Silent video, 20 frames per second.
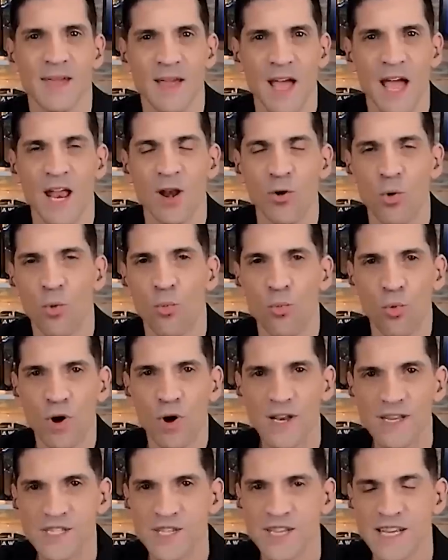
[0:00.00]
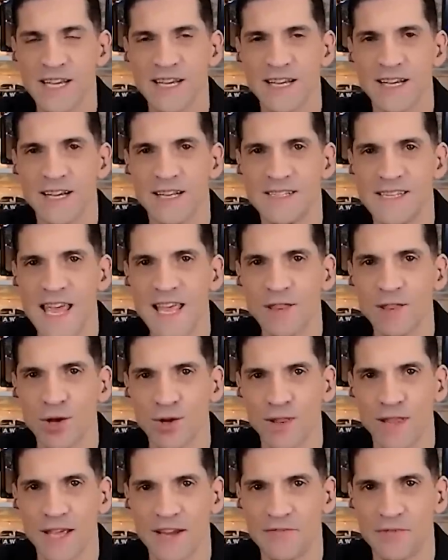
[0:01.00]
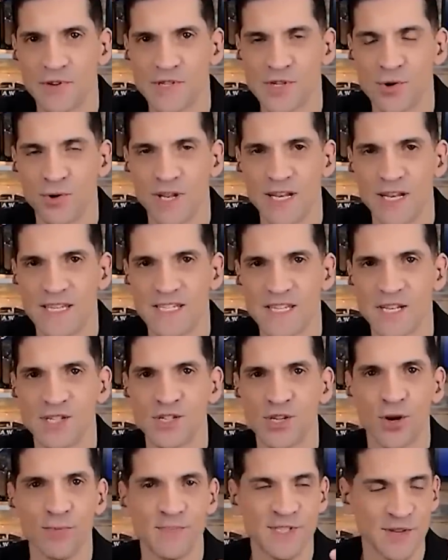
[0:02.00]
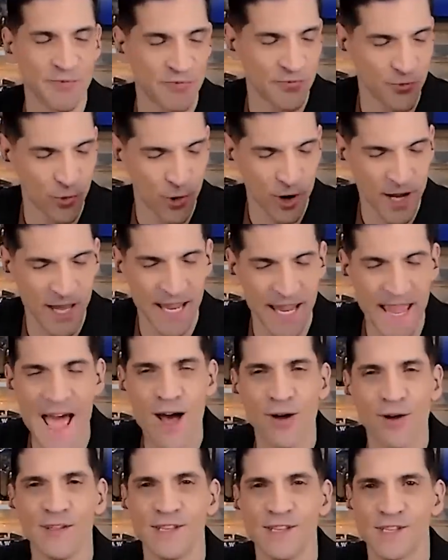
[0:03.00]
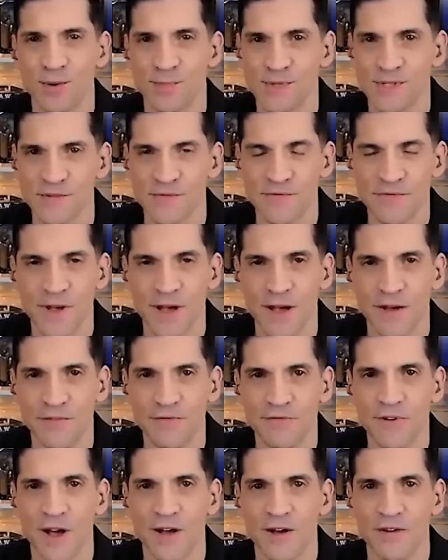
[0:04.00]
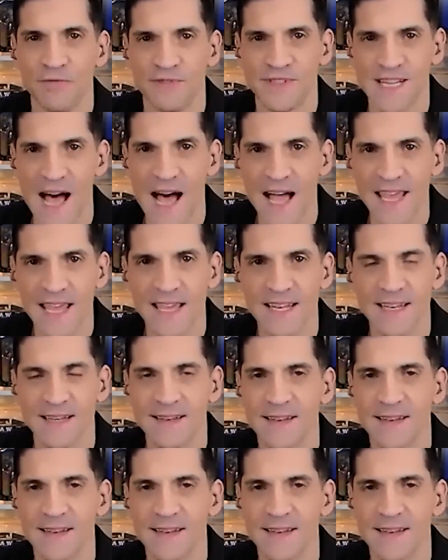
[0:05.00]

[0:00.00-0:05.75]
And what does a, a, day look like for Tony Nese in terms of working out, in terms of of, of diet?